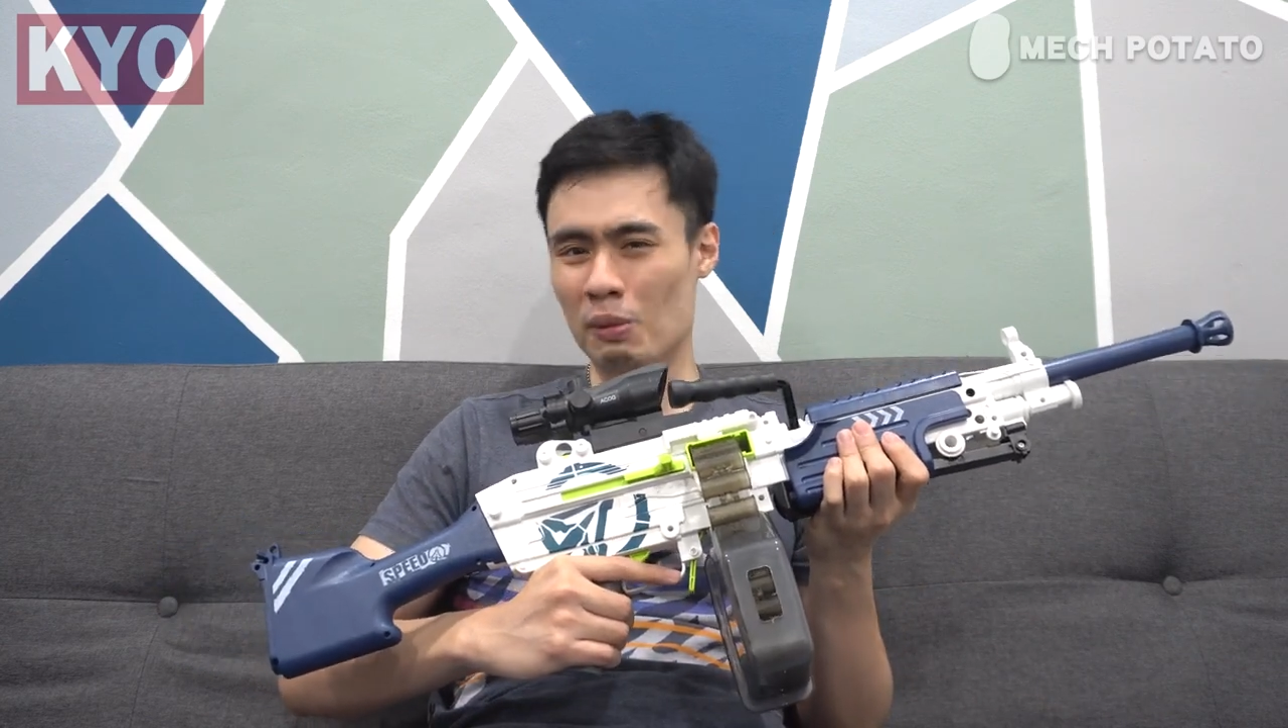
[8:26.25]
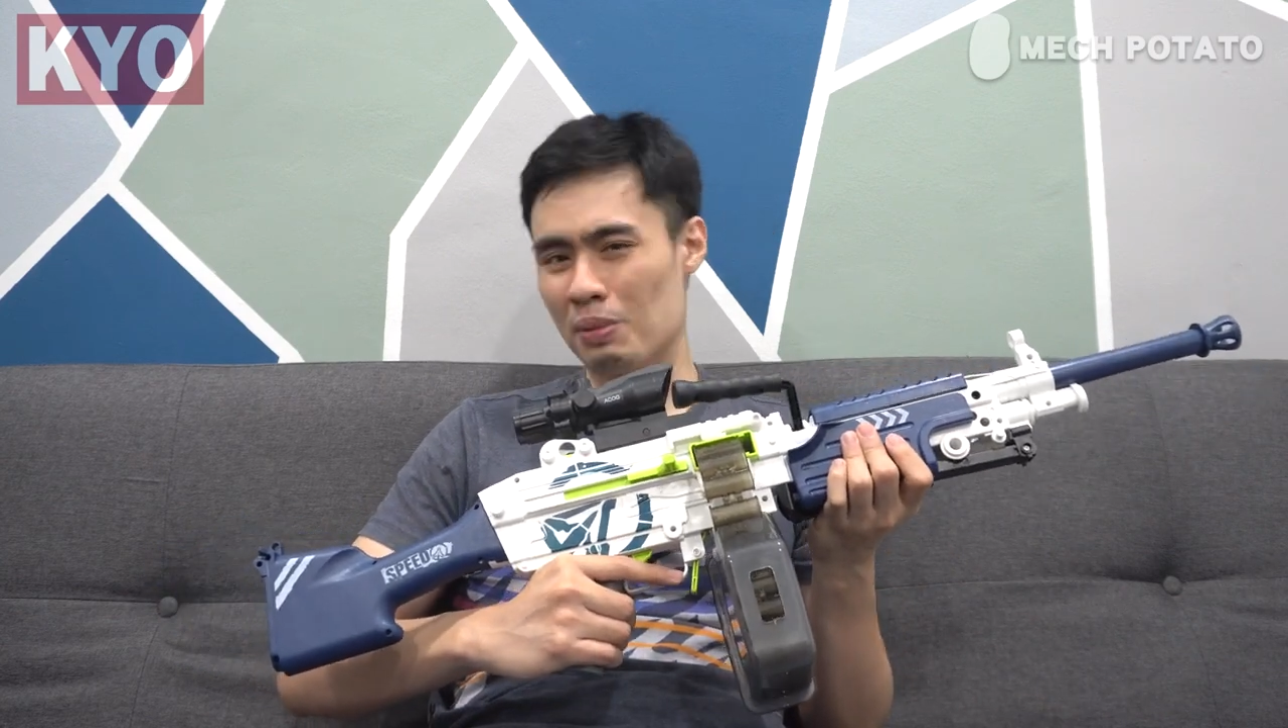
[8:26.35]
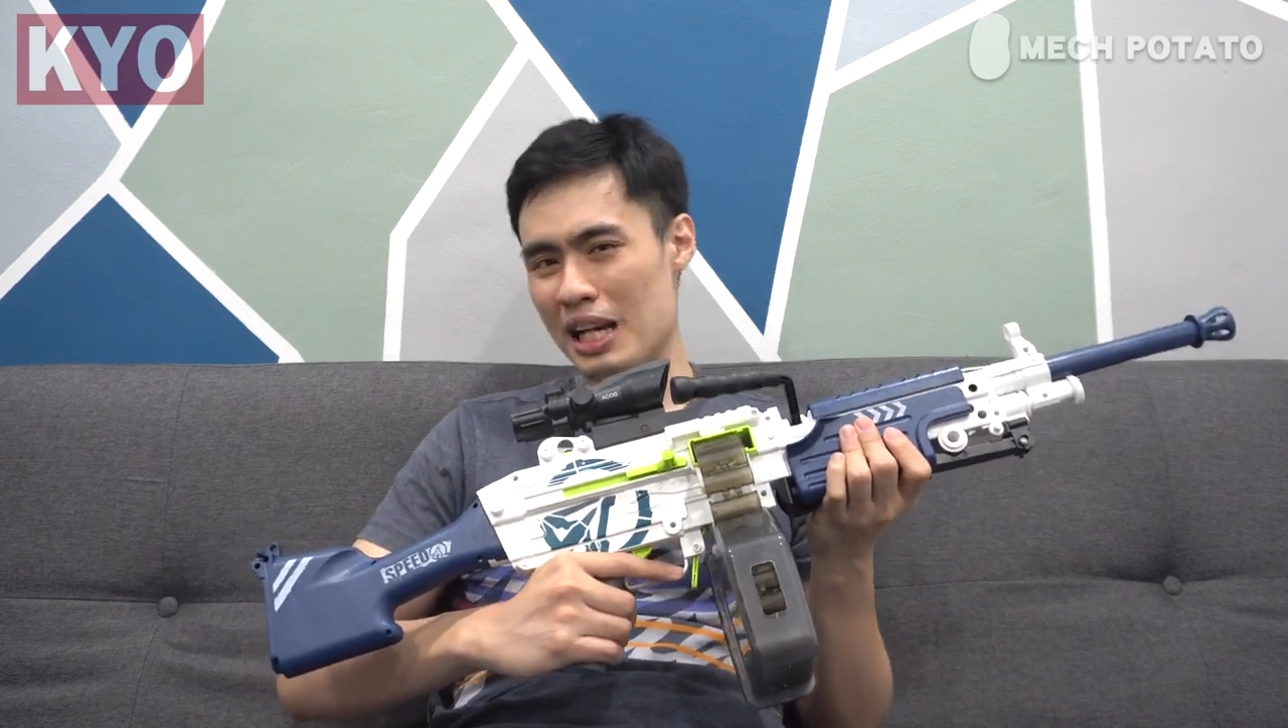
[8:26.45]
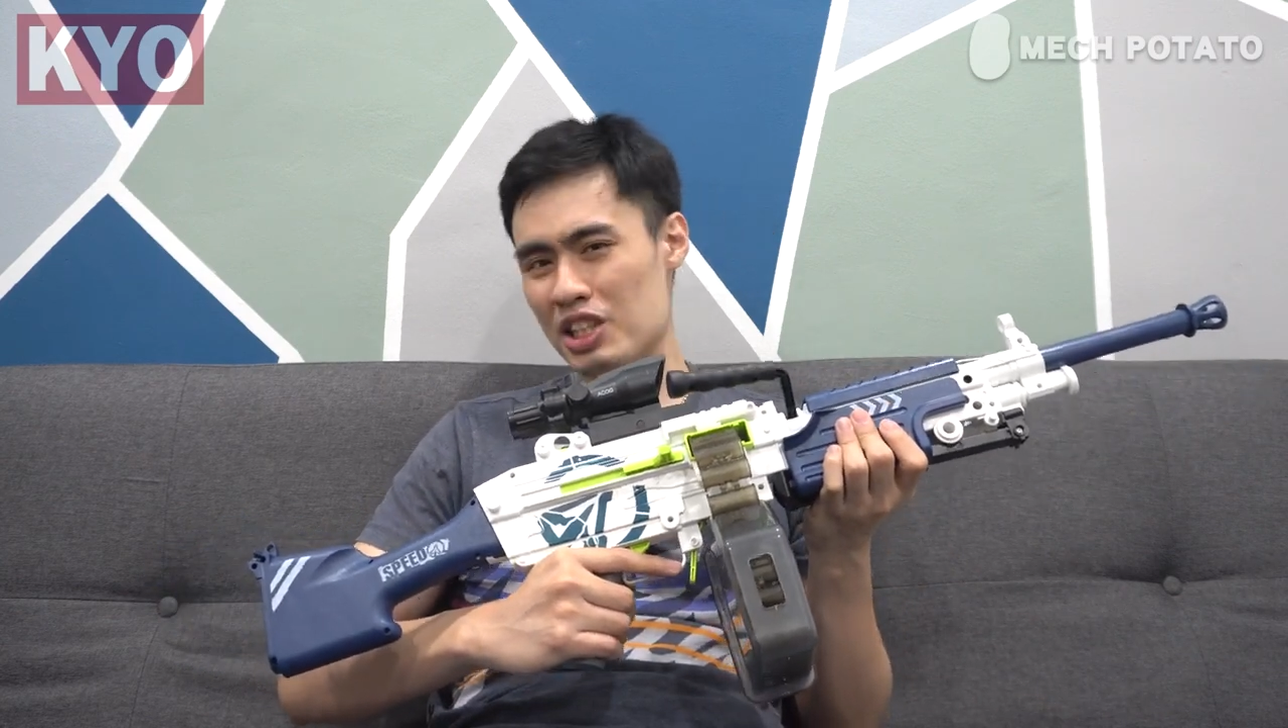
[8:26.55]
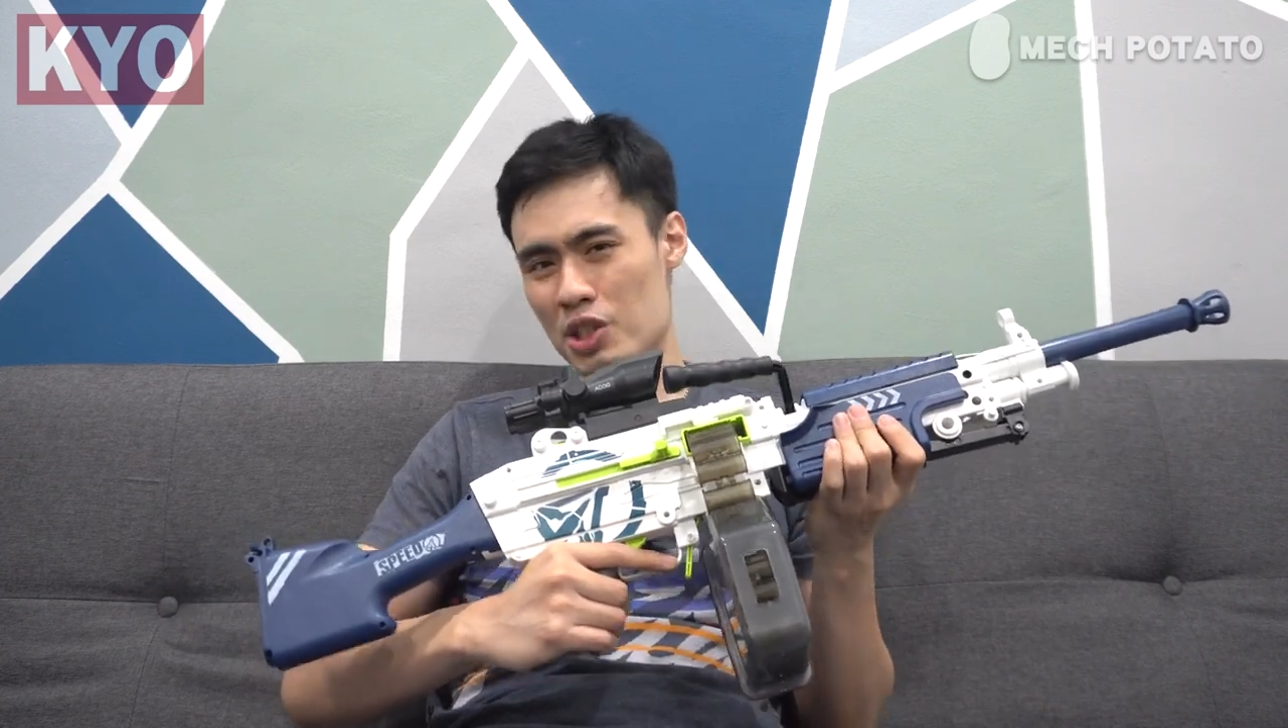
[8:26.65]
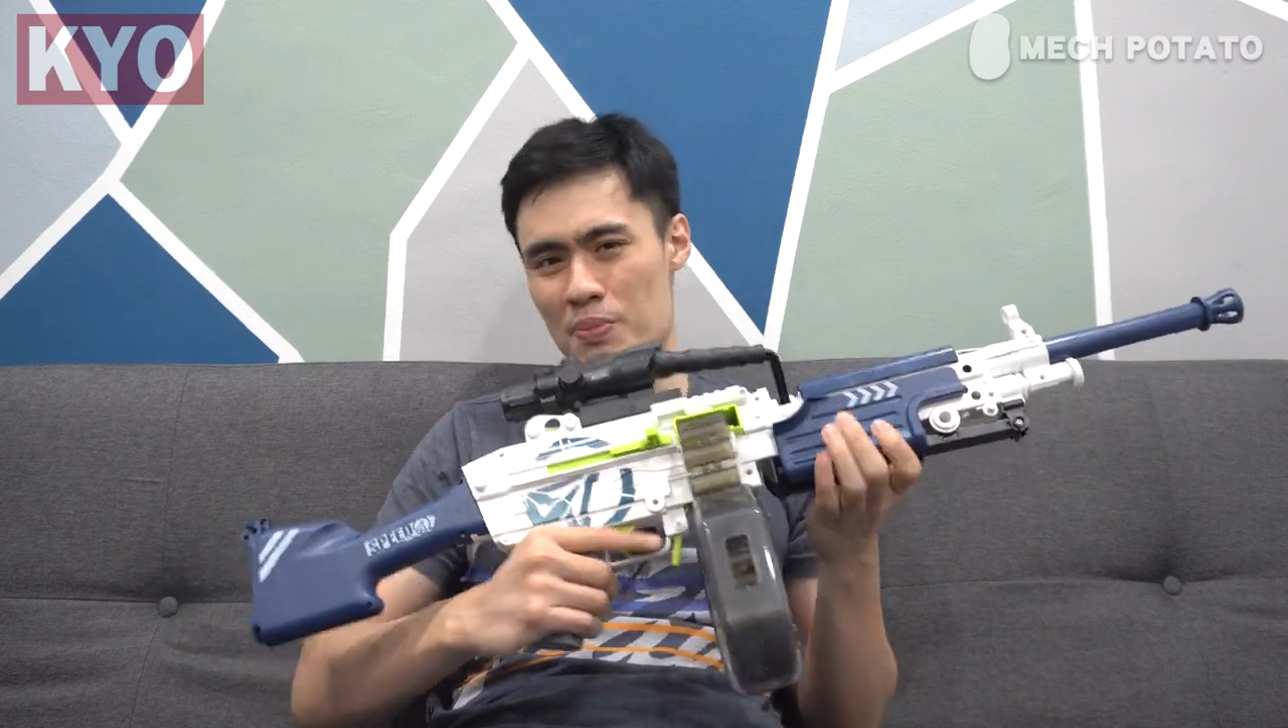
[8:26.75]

blaster